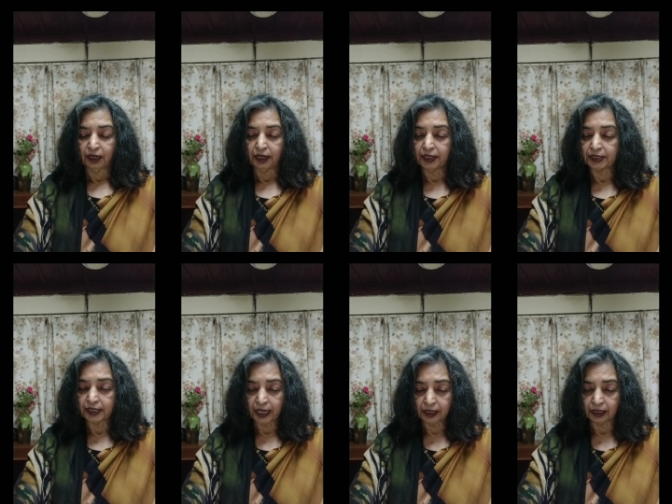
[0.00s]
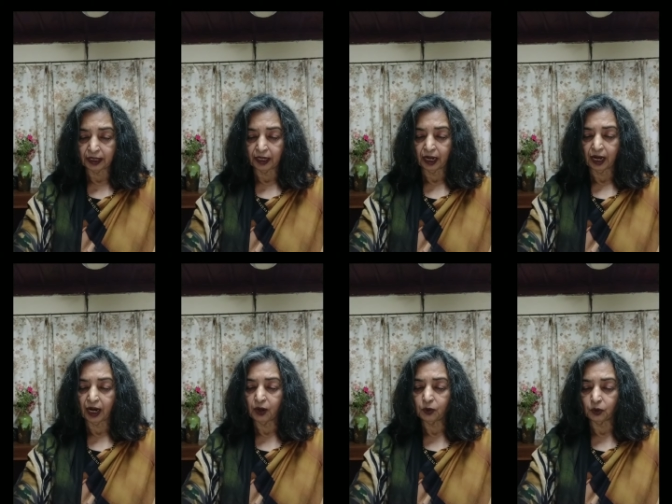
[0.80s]
Exactly
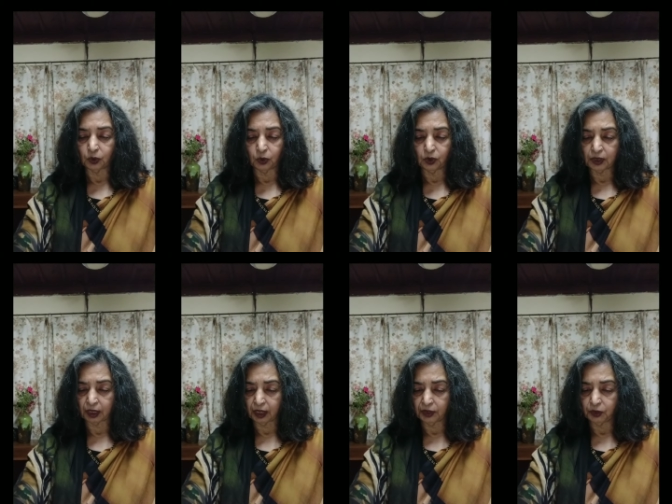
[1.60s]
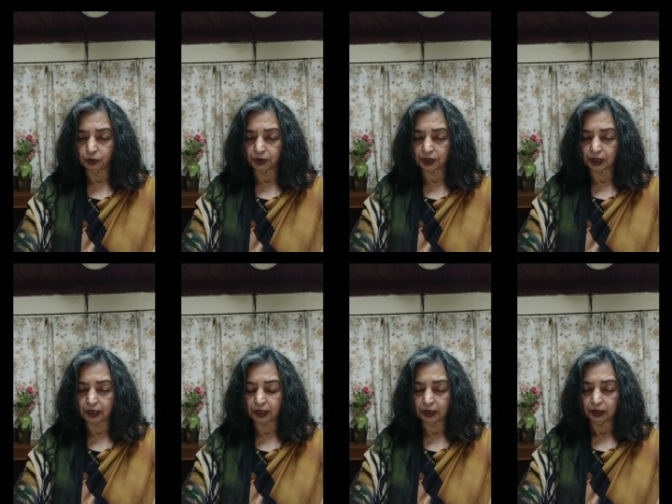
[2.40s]
how old are you,
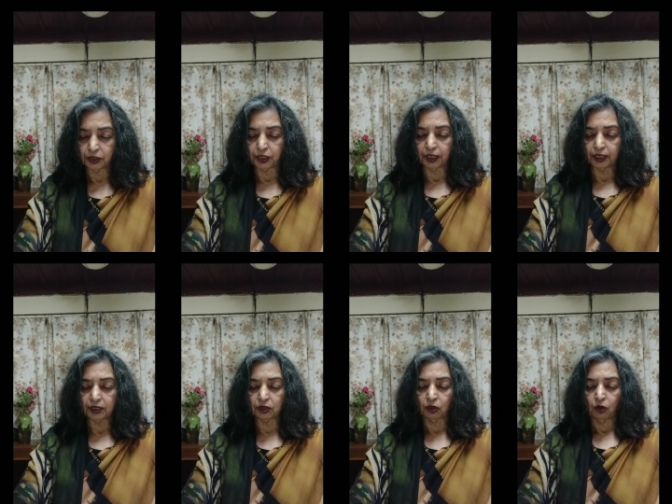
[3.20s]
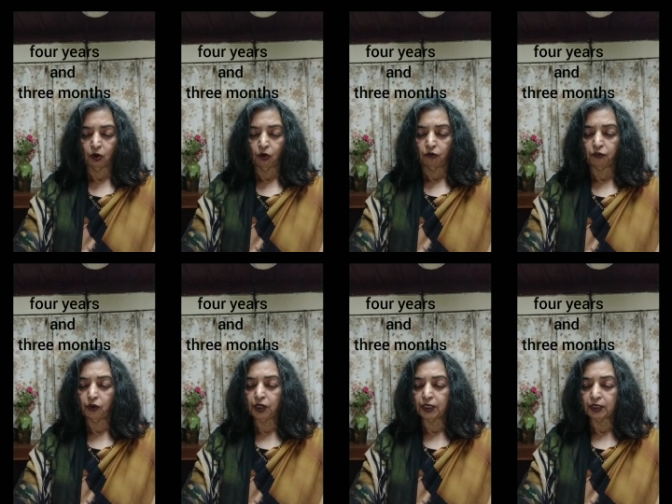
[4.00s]
Matilda? she asked.
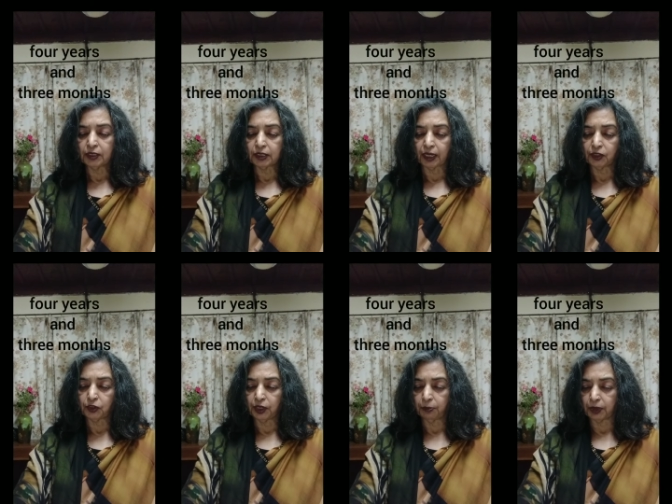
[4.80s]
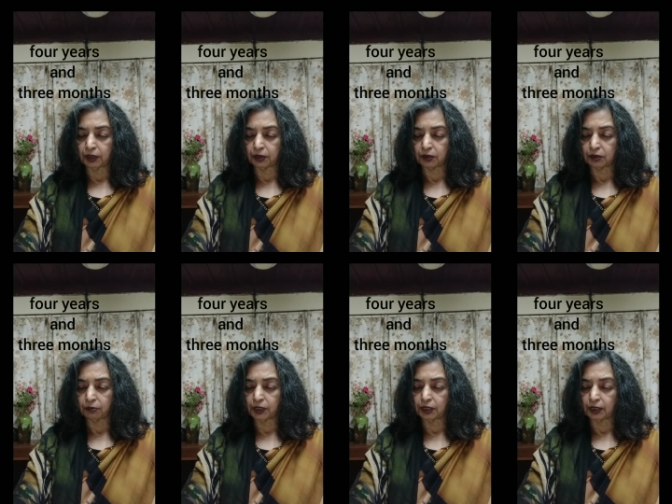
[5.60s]
Four years and three months,
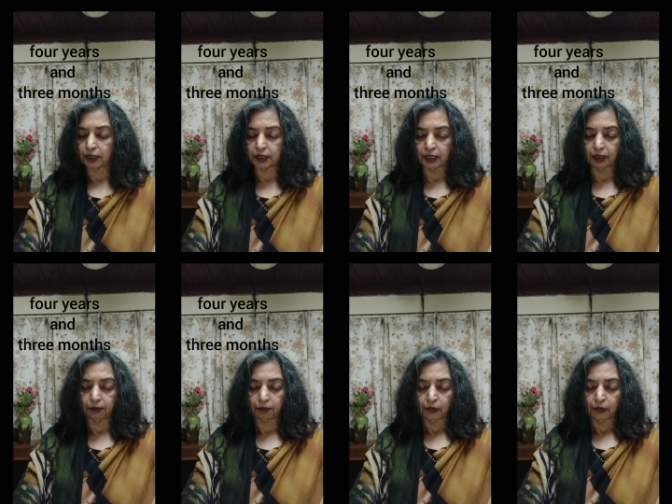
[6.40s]
Matilda said.